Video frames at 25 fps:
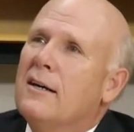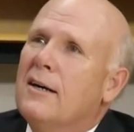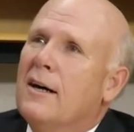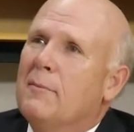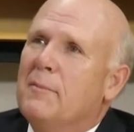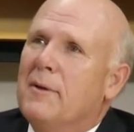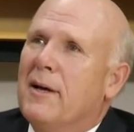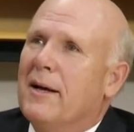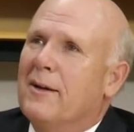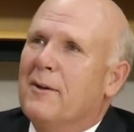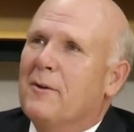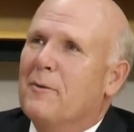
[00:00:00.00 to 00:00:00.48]
I'm
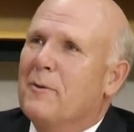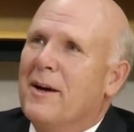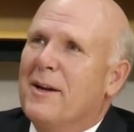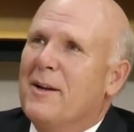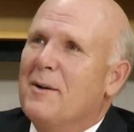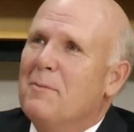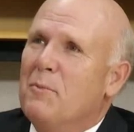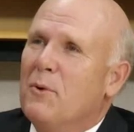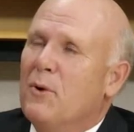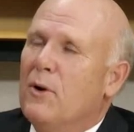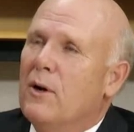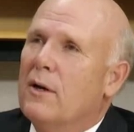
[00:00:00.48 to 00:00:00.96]
not going to write
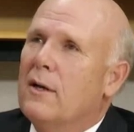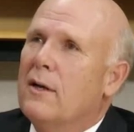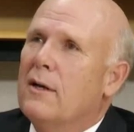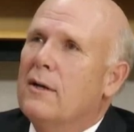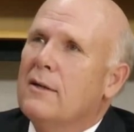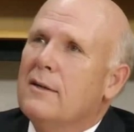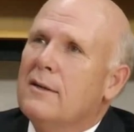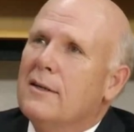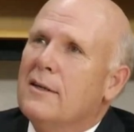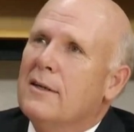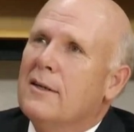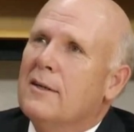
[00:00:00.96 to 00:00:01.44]
a book,
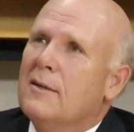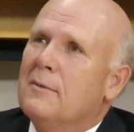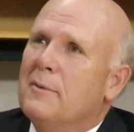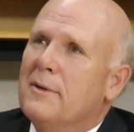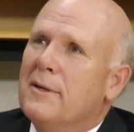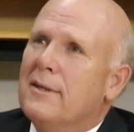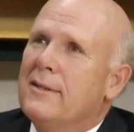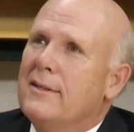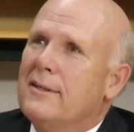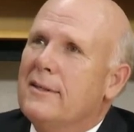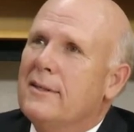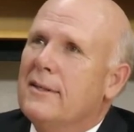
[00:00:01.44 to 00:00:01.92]

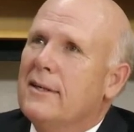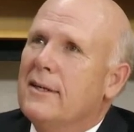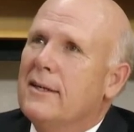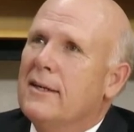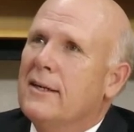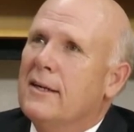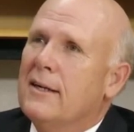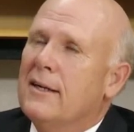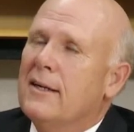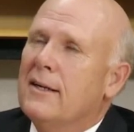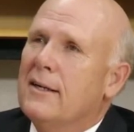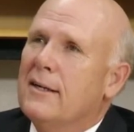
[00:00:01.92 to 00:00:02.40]

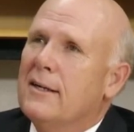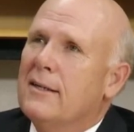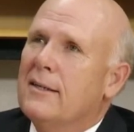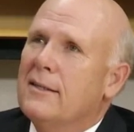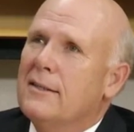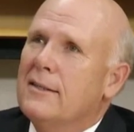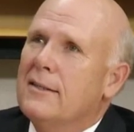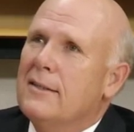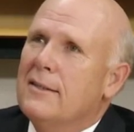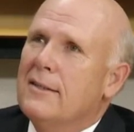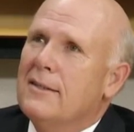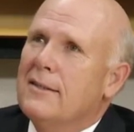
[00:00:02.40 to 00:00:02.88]
not
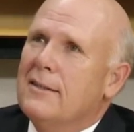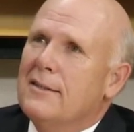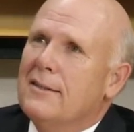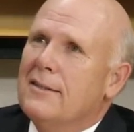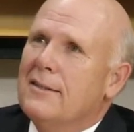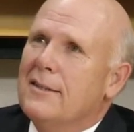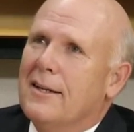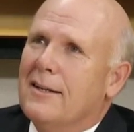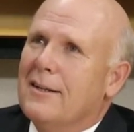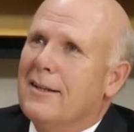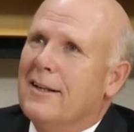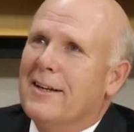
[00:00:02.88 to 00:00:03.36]

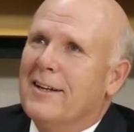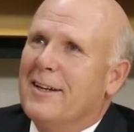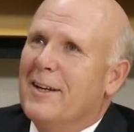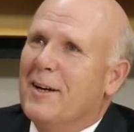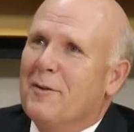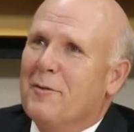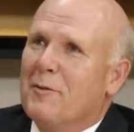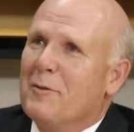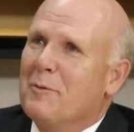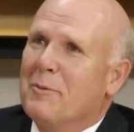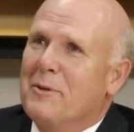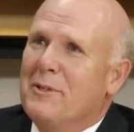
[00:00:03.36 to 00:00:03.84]
like
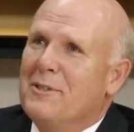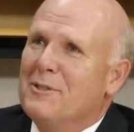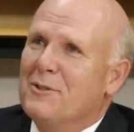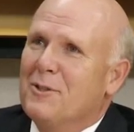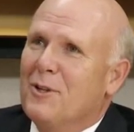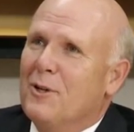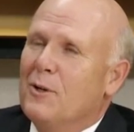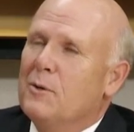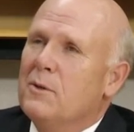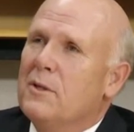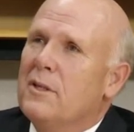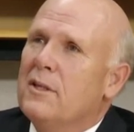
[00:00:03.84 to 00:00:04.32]
Alfred P.
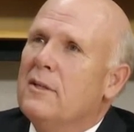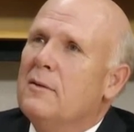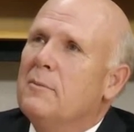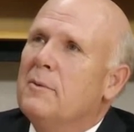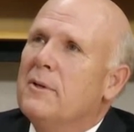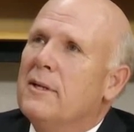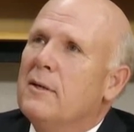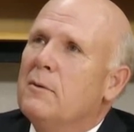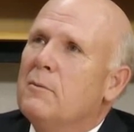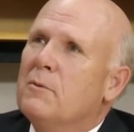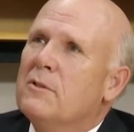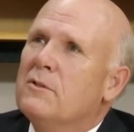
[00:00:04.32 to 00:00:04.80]
Sloan did,
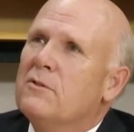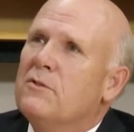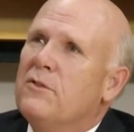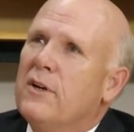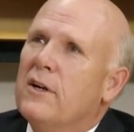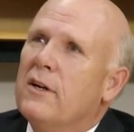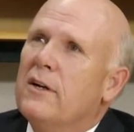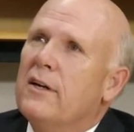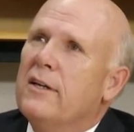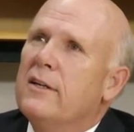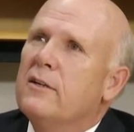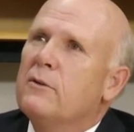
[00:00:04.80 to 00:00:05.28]
but it was
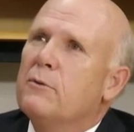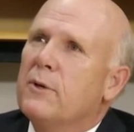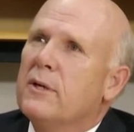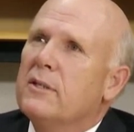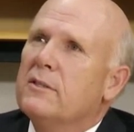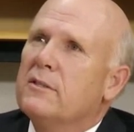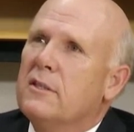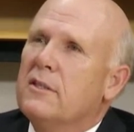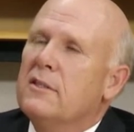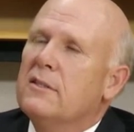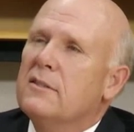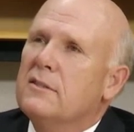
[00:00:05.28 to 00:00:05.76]
very
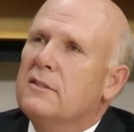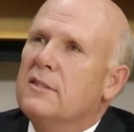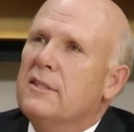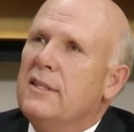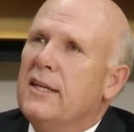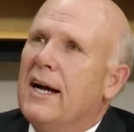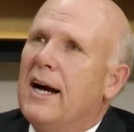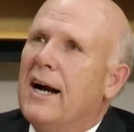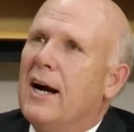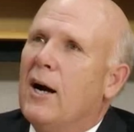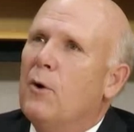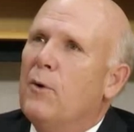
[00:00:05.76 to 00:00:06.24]
interesting to
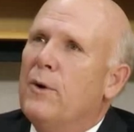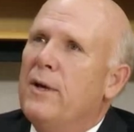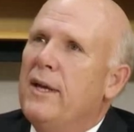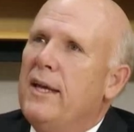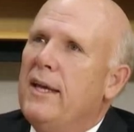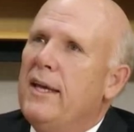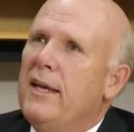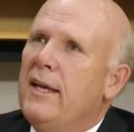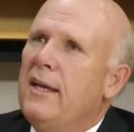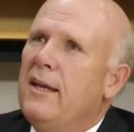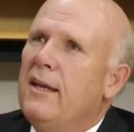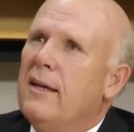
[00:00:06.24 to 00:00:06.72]
see how
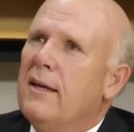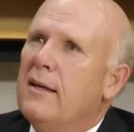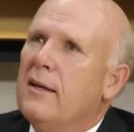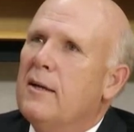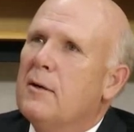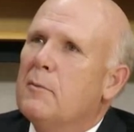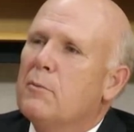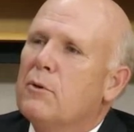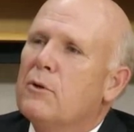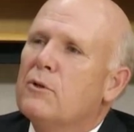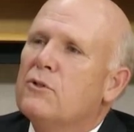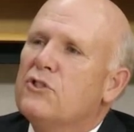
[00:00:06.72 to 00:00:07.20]
he
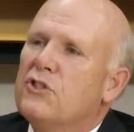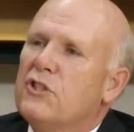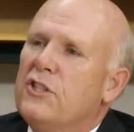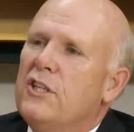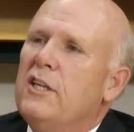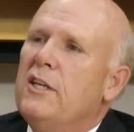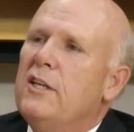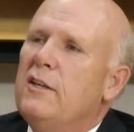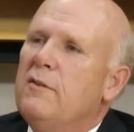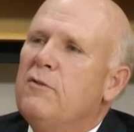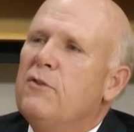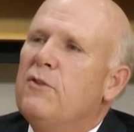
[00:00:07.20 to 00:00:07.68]

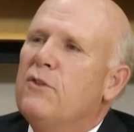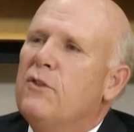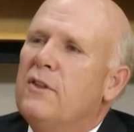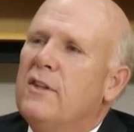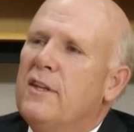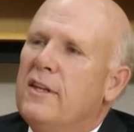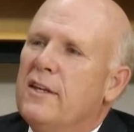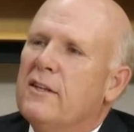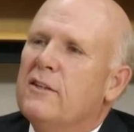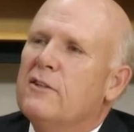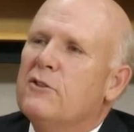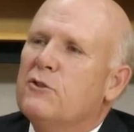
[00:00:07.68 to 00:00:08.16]
perceived
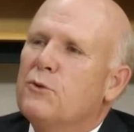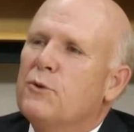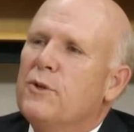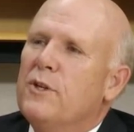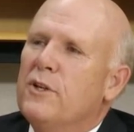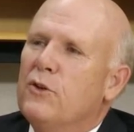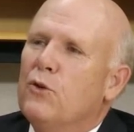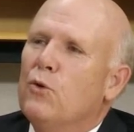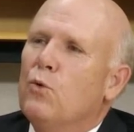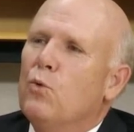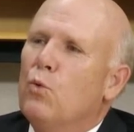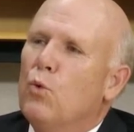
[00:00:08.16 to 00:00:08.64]
the
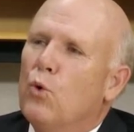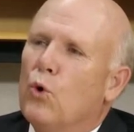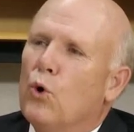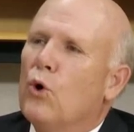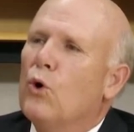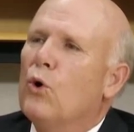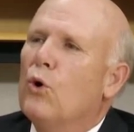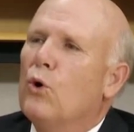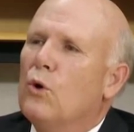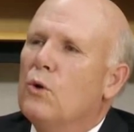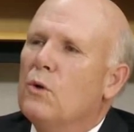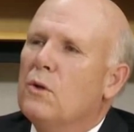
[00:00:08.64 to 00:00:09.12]
industry and the
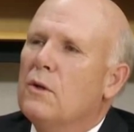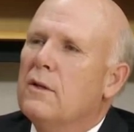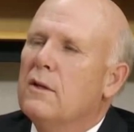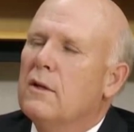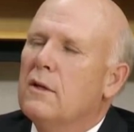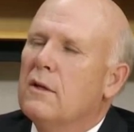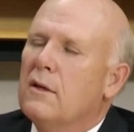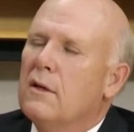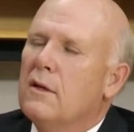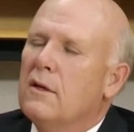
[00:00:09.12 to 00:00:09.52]
world